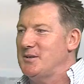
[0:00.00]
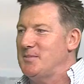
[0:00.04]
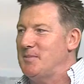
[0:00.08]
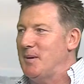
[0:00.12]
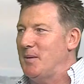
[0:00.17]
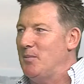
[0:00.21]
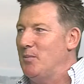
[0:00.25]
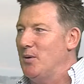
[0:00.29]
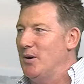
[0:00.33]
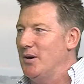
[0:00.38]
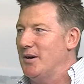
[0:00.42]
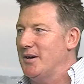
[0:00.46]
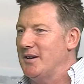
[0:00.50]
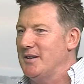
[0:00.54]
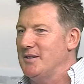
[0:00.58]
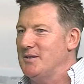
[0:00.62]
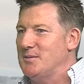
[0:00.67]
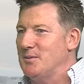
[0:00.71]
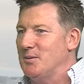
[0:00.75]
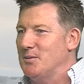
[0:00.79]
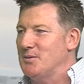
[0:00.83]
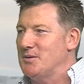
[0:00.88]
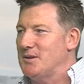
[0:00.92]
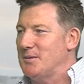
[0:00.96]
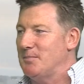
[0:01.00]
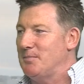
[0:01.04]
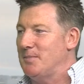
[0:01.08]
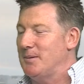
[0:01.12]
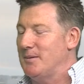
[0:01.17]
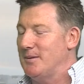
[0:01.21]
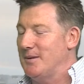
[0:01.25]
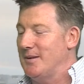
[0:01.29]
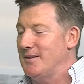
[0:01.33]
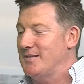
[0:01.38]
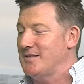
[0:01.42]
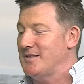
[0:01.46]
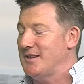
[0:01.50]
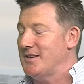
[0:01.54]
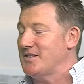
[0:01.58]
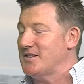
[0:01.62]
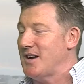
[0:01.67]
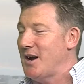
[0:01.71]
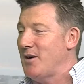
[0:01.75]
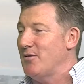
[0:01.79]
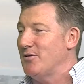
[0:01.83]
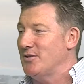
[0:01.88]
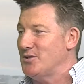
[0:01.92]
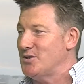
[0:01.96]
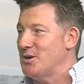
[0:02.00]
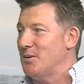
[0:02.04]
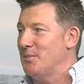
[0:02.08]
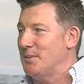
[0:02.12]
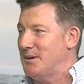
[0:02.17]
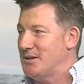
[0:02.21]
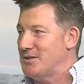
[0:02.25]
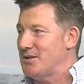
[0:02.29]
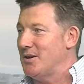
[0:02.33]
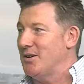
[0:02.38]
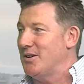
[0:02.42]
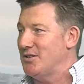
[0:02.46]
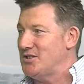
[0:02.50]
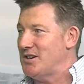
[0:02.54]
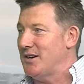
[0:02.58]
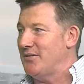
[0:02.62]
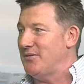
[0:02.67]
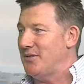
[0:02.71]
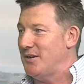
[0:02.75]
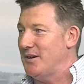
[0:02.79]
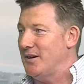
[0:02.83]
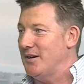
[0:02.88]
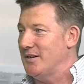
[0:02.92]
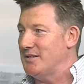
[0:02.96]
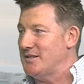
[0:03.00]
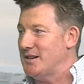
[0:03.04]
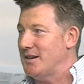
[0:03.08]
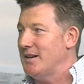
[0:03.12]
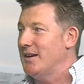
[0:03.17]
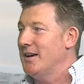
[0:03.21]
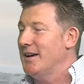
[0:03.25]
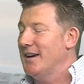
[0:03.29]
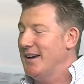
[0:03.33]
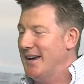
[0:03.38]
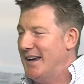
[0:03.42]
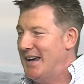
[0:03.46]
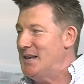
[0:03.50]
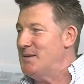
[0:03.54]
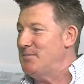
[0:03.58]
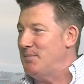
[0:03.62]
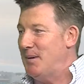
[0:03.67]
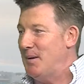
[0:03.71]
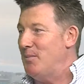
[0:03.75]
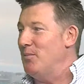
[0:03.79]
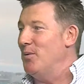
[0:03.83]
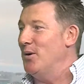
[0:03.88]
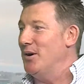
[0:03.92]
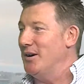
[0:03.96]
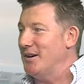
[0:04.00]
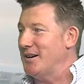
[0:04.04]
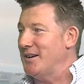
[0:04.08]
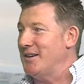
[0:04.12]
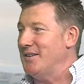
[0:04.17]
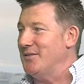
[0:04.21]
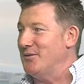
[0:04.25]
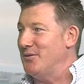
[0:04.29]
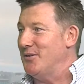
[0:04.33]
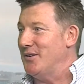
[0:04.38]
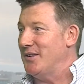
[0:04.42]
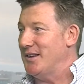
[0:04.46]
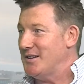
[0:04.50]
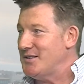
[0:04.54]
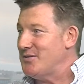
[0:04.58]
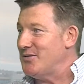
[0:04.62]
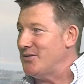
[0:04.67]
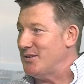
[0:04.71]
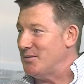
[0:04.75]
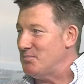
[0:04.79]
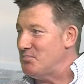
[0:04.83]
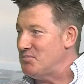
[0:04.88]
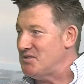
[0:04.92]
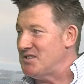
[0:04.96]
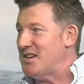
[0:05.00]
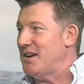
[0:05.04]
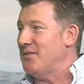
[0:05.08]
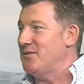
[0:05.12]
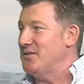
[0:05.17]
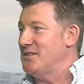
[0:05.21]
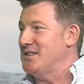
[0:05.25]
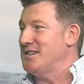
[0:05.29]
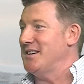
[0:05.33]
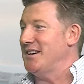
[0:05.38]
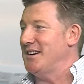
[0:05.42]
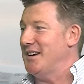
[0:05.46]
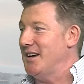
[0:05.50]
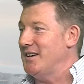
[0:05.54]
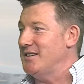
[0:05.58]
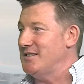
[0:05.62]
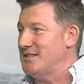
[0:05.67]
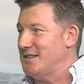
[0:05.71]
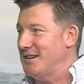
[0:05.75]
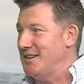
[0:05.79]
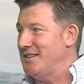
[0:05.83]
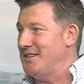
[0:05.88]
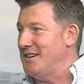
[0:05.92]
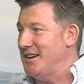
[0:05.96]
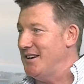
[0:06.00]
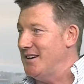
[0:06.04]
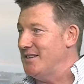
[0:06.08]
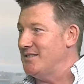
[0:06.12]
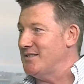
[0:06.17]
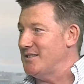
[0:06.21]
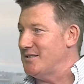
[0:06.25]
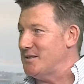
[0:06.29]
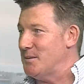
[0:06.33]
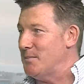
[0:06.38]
been working towards this current job he's got at Sheffield United. He's been working for this for 17, 18 years as a